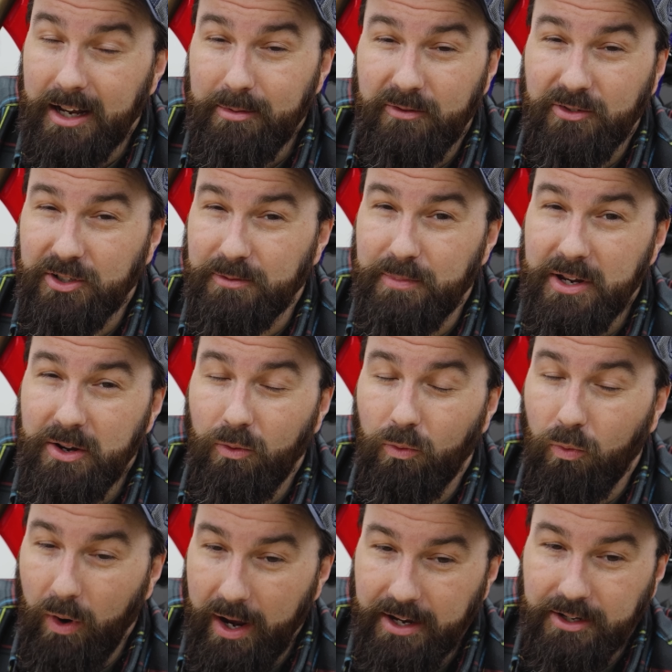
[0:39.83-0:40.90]
top of just
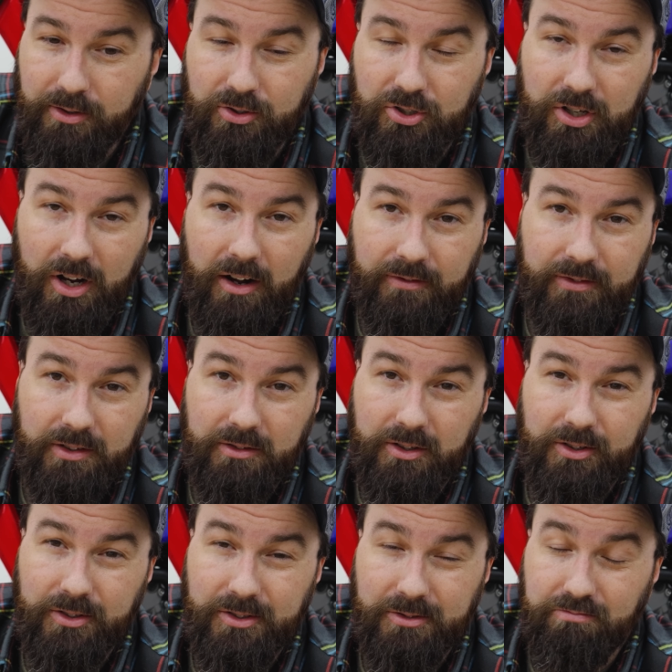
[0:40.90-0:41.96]
being way too soft,
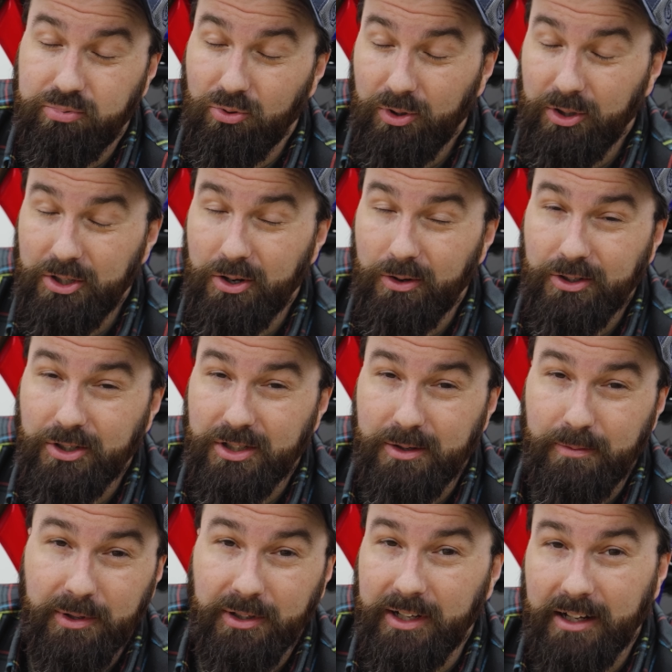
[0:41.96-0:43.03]
there's really no
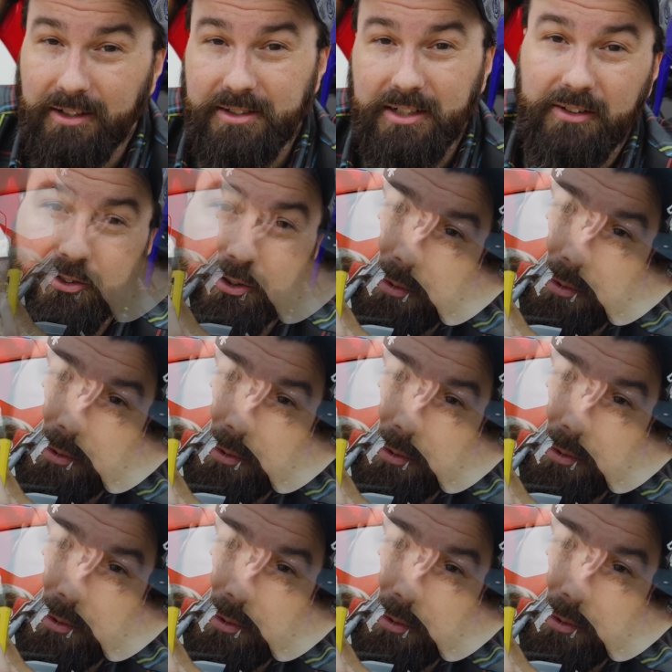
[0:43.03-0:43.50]
adjustability outside of a